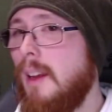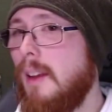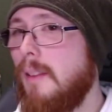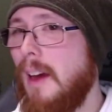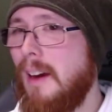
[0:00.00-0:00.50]

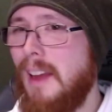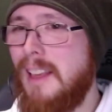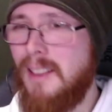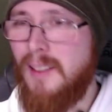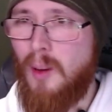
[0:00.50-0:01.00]
that
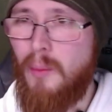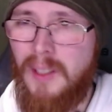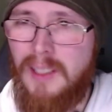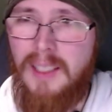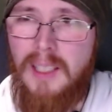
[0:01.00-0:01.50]
isn't
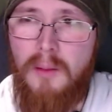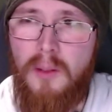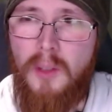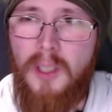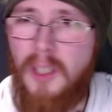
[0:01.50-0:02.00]
something that even
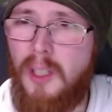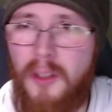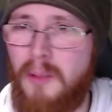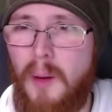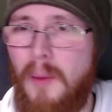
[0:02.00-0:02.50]
really crossed my